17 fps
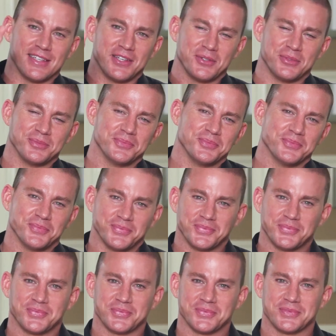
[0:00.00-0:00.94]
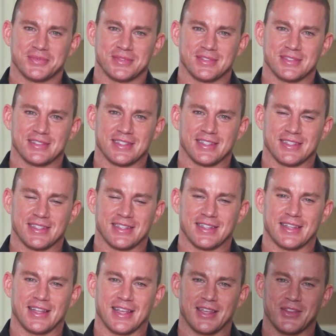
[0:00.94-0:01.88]
For your movie. Bye,
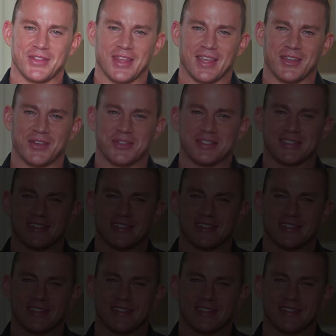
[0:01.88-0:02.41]
Channing. Thank you. Bye-bye.